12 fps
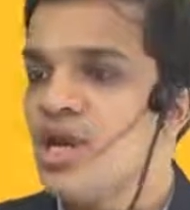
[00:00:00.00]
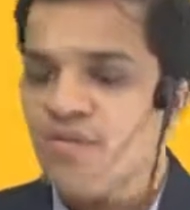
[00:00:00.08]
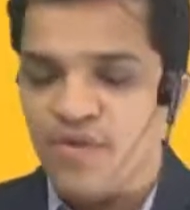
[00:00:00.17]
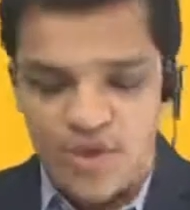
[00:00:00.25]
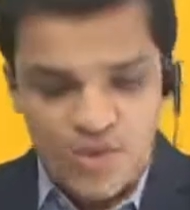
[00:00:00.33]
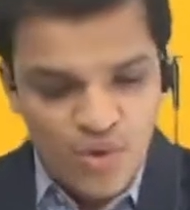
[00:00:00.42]

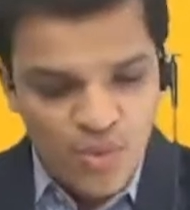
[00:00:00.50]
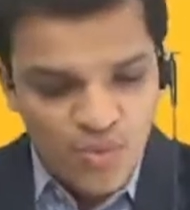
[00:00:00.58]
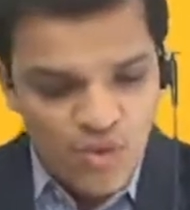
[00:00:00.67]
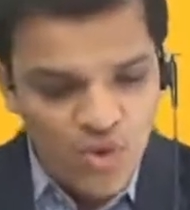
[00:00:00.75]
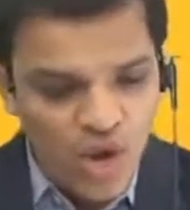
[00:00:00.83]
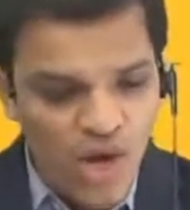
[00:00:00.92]
When you
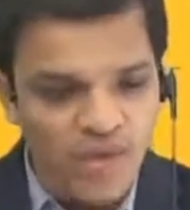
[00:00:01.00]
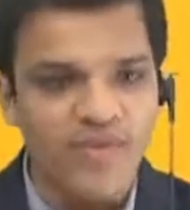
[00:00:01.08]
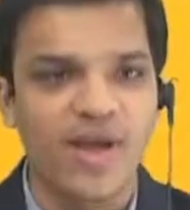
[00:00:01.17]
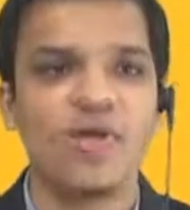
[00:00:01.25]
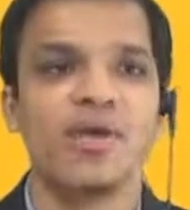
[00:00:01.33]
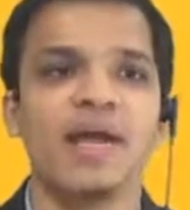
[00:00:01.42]
remove
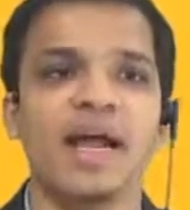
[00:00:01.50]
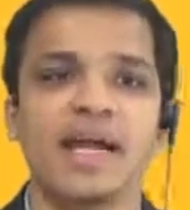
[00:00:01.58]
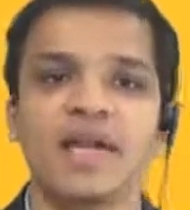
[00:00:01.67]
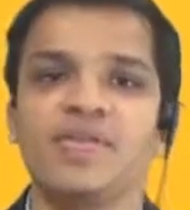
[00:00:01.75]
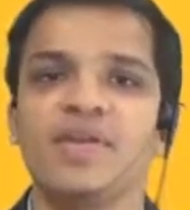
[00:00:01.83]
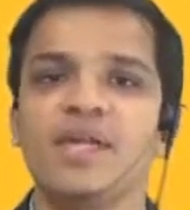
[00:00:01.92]
non-value added
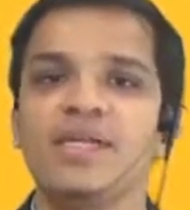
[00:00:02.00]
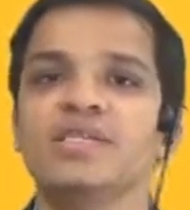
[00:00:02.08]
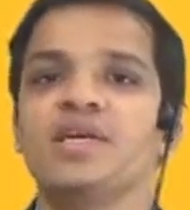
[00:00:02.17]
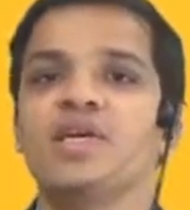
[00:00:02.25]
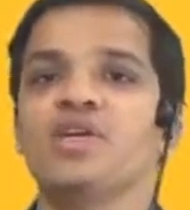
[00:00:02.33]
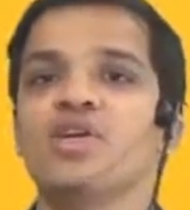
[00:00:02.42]
activities,
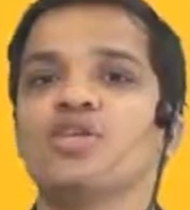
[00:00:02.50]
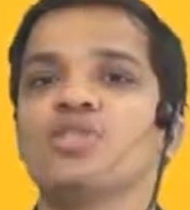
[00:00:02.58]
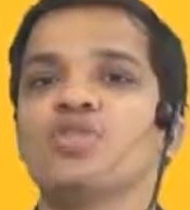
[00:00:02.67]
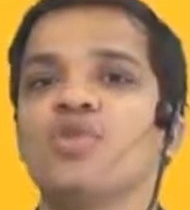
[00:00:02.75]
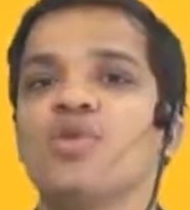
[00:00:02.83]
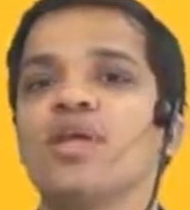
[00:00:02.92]
your
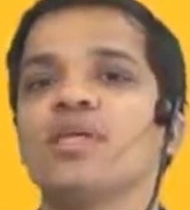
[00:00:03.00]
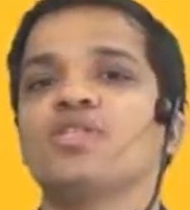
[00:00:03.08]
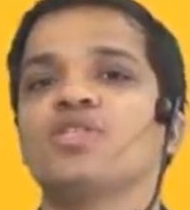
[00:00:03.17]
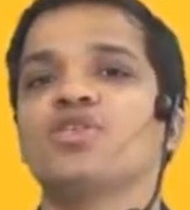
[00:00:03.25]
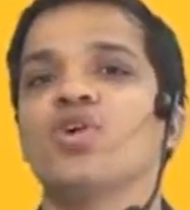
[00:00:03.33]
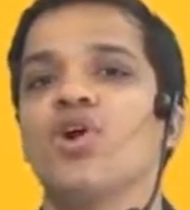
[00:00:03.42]
storage
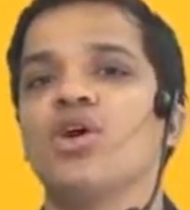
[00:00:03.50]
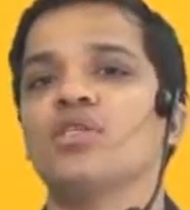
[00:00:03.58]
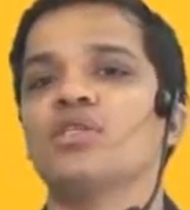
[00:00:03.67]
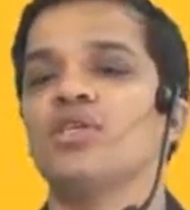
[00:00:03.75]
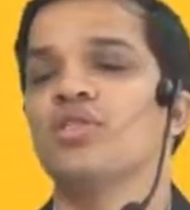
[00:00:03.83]
cost,